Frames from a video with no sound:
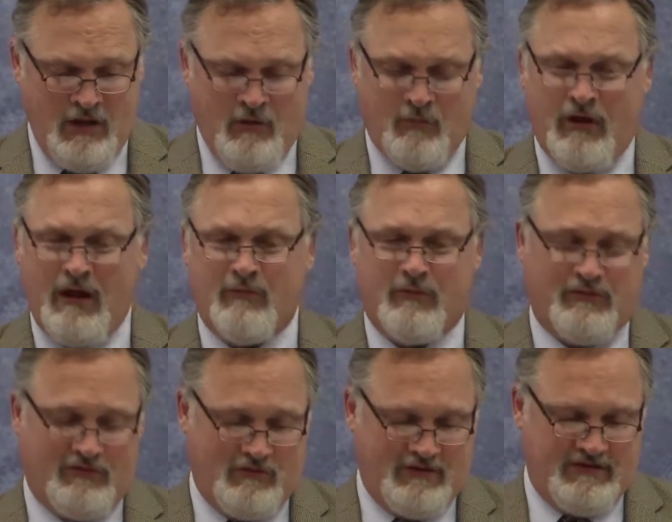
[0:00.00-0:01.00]

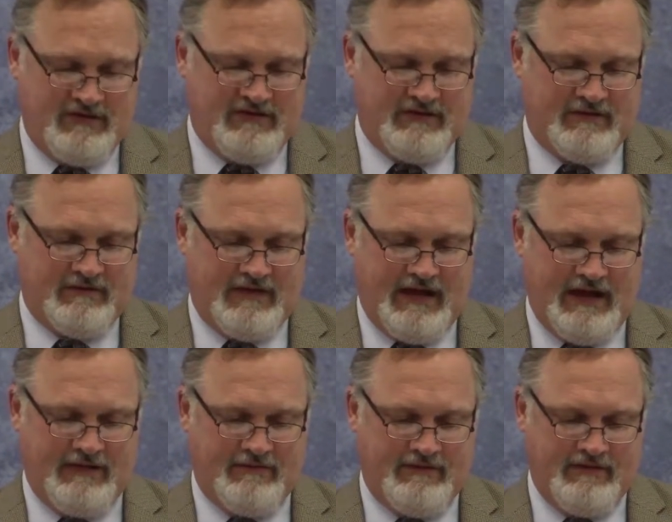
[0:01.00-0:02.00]
Proverbs
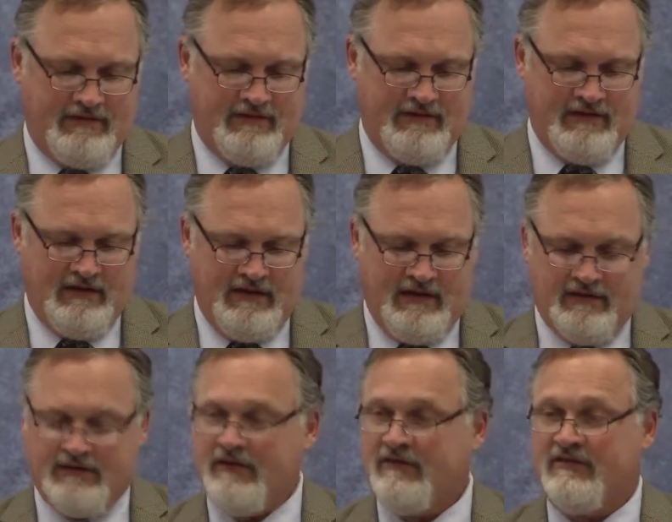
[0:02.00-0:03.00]
26:5
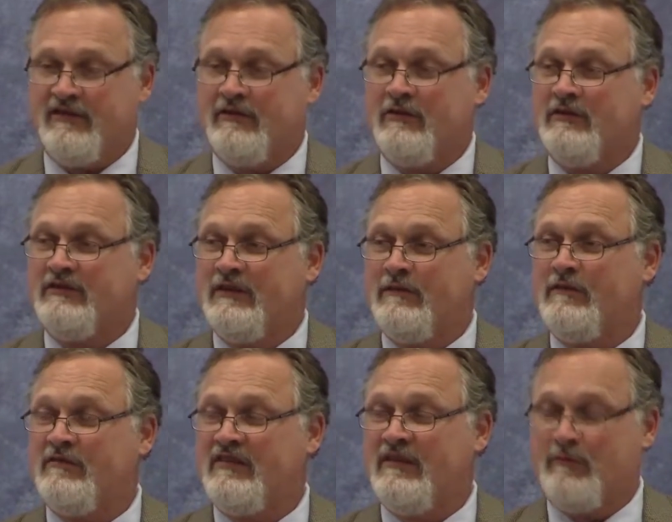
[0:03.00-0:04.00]
tells us under a
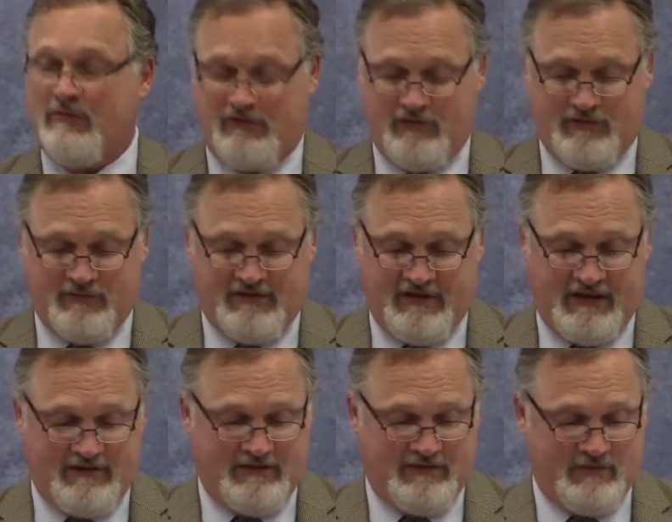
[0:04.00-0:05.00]
different set of
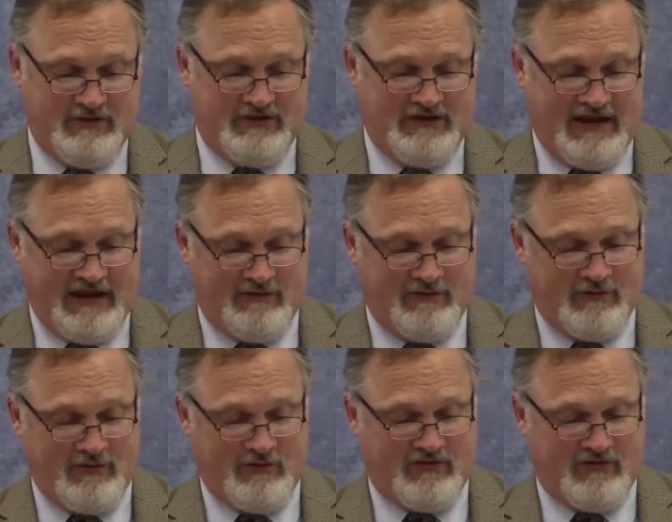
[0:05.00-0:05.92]
circumstances we should answer the